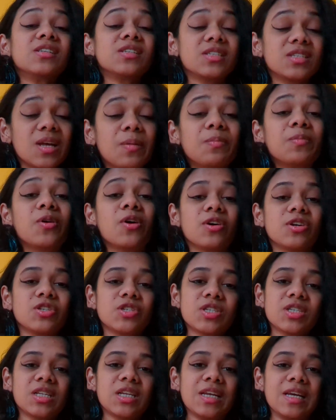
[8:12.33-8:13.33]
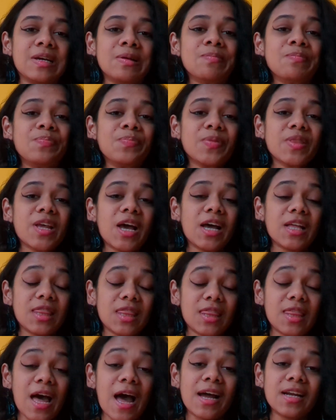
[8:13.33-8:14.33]
subconsciously.
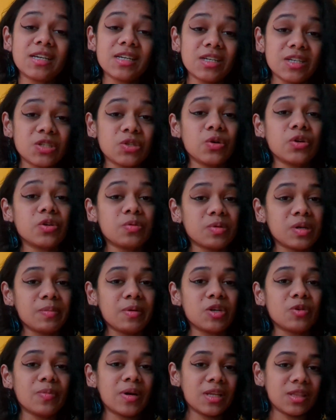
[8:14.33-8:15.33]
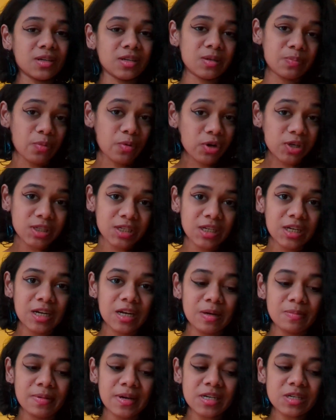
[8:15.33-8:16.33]
And that is going to bring me to my third point in a
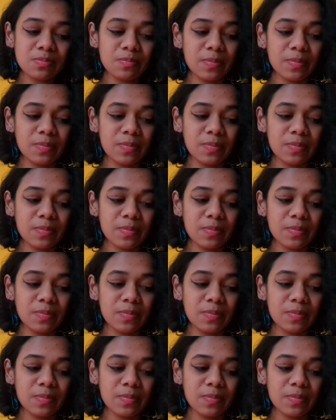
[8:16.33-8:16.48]
little bit.